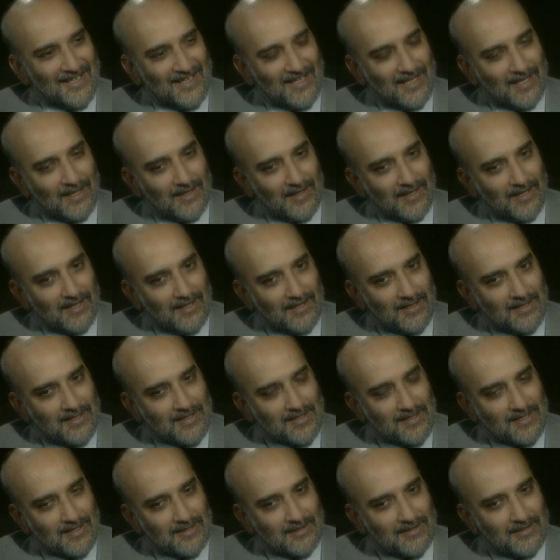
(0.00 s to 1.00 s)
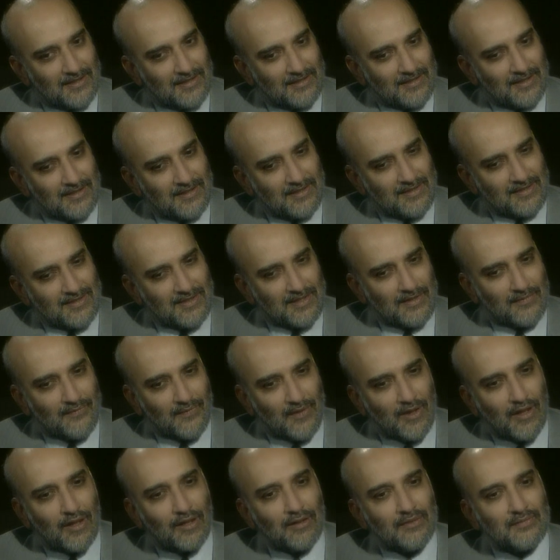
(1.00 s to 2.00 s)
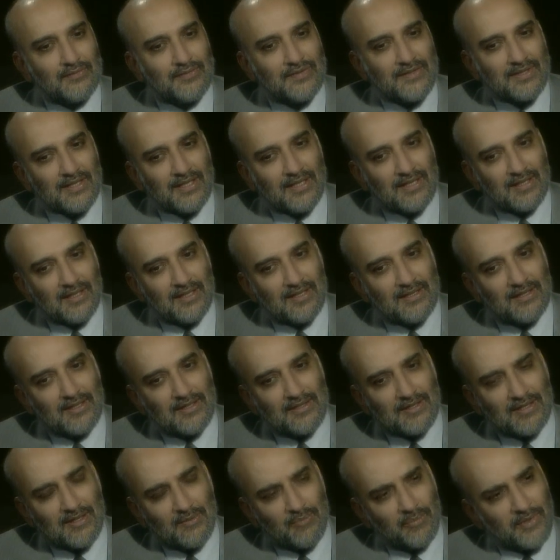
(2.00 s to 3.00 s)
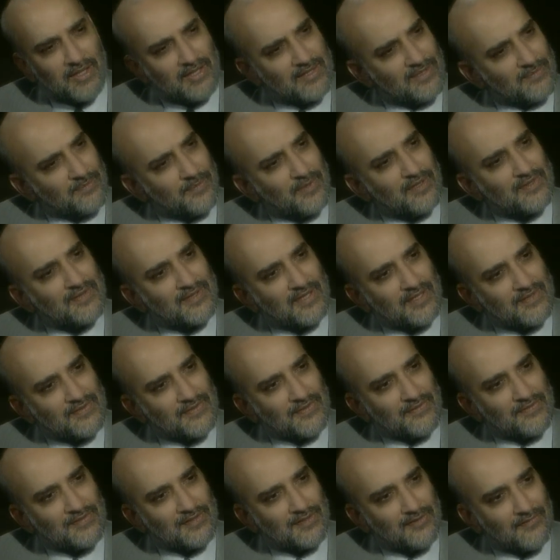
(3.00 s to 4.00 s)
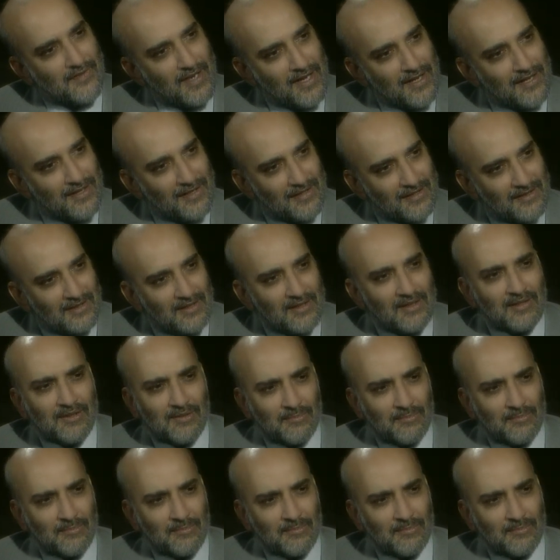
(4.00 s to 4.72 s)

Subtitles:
and that this involves in some ways a process of surrender,